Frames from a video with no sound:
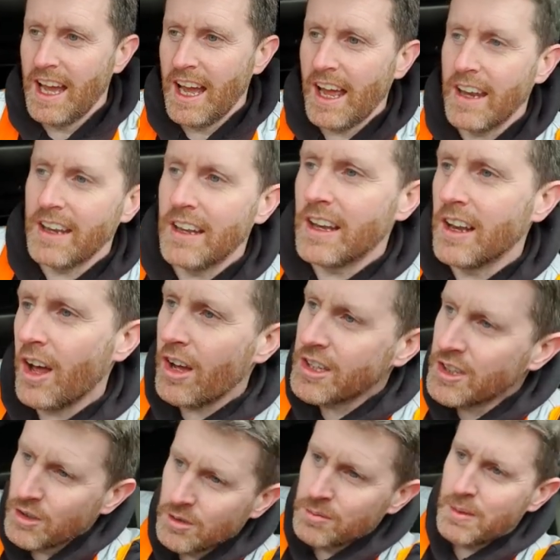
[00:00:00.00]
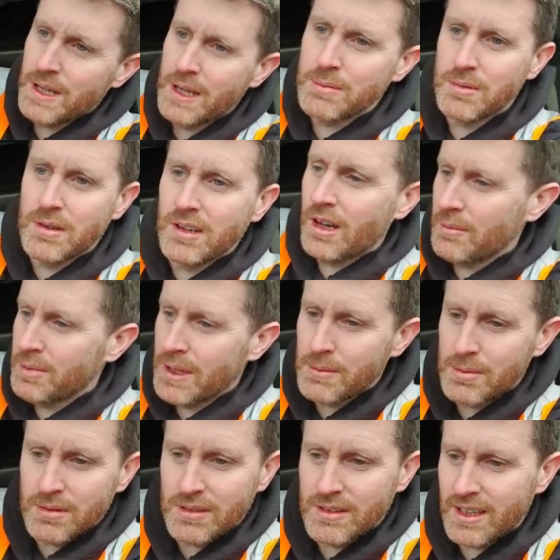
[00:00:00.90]
And a lot of young people and a lot of
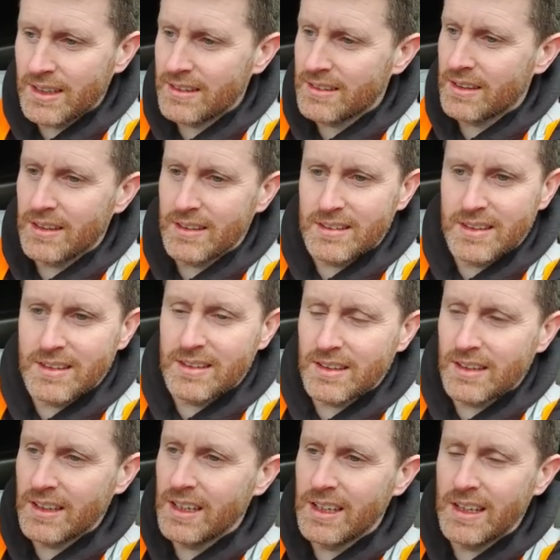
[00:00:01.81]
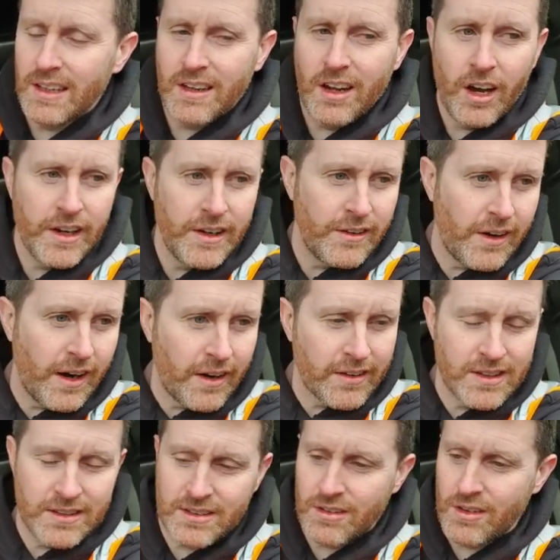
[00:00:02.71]
people think that society and
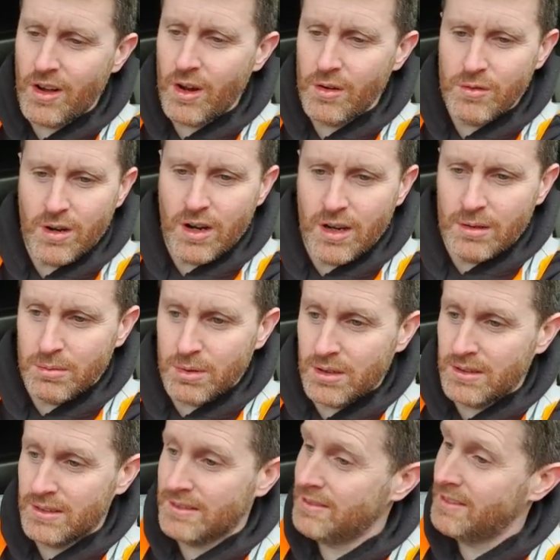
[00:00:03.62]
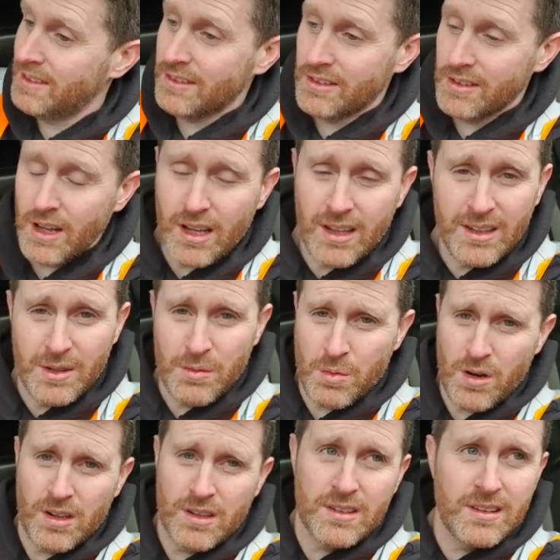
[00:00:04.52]
hierarchies are all wrong, but they're not. It
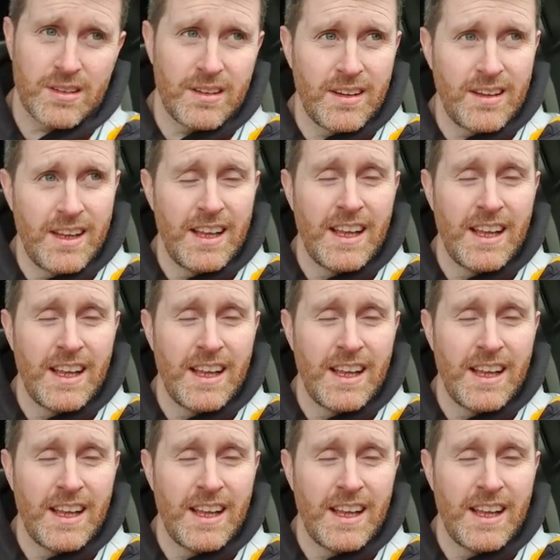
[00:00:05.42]
works.